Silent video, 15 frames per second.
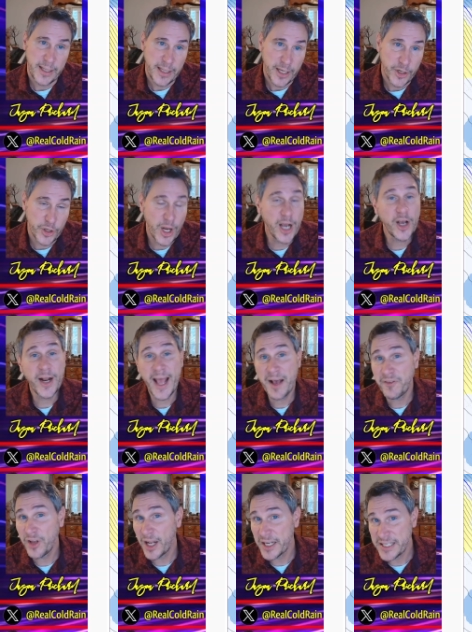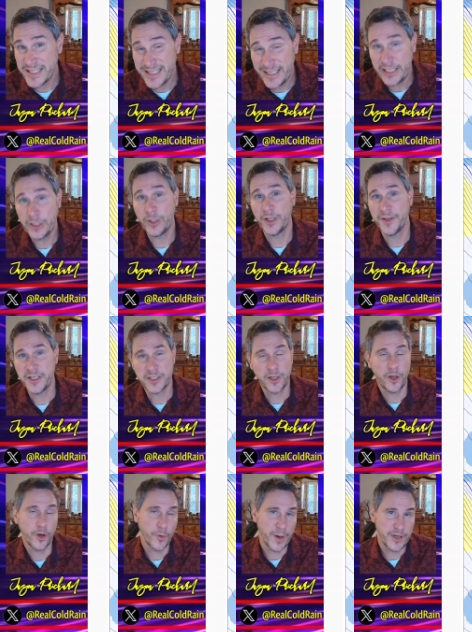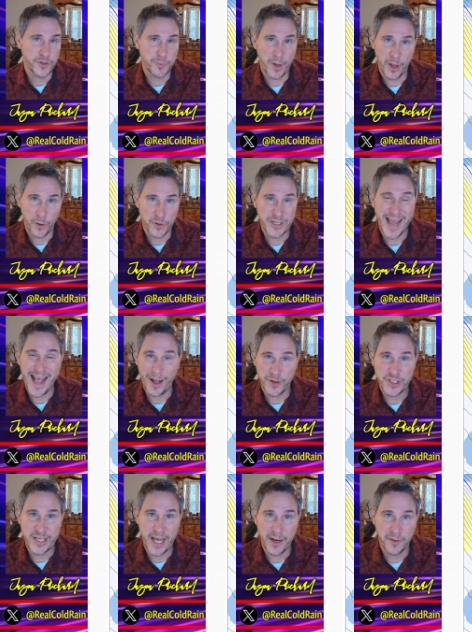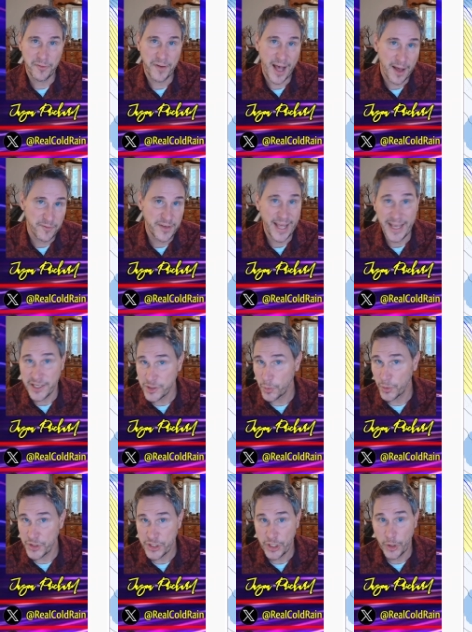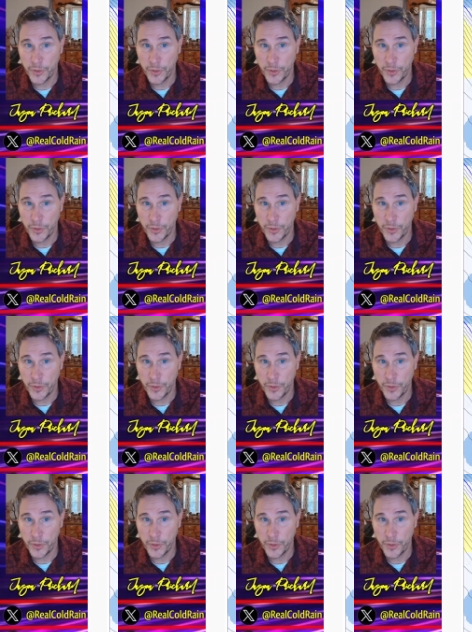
you're not going to have a lot of skill in these long range models outside of five days or so.